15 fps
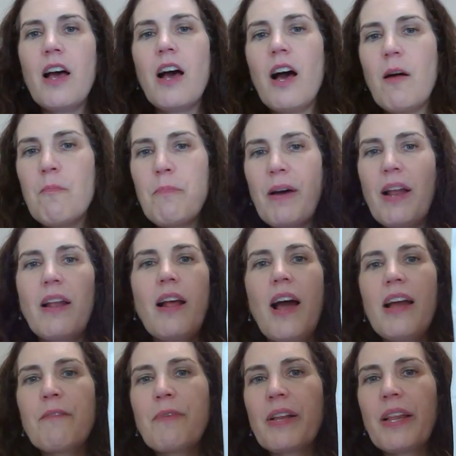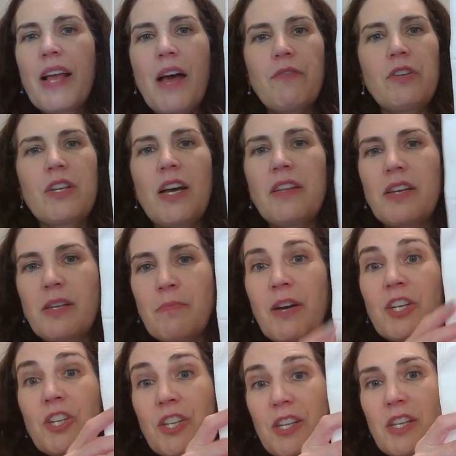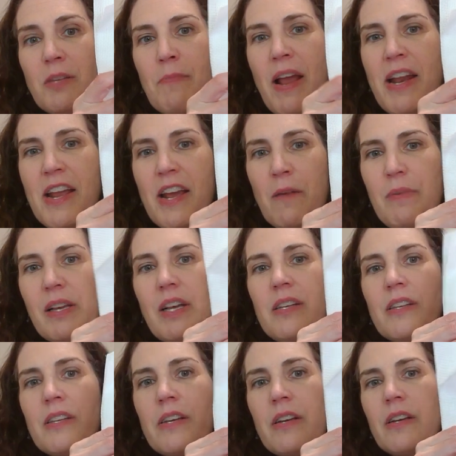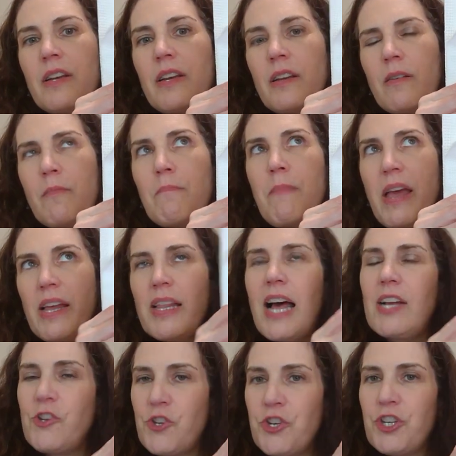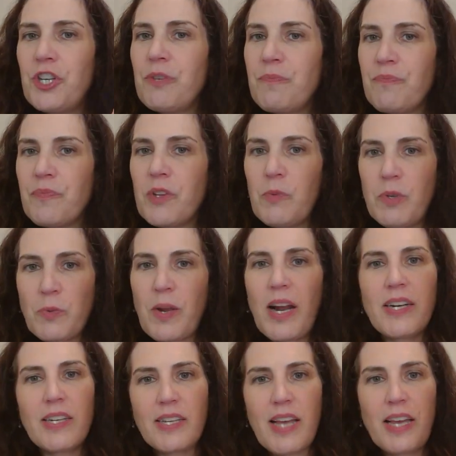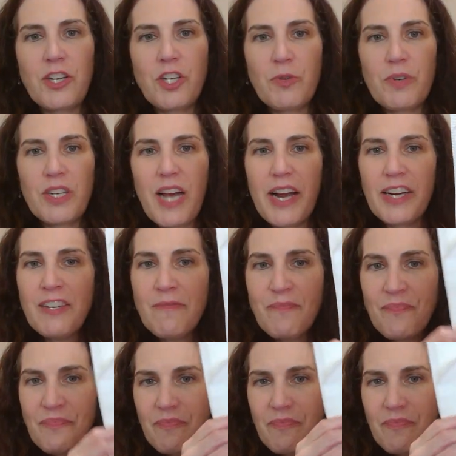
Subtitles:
But I really haven't done this much since Mania, because May last year was when I decided to retire,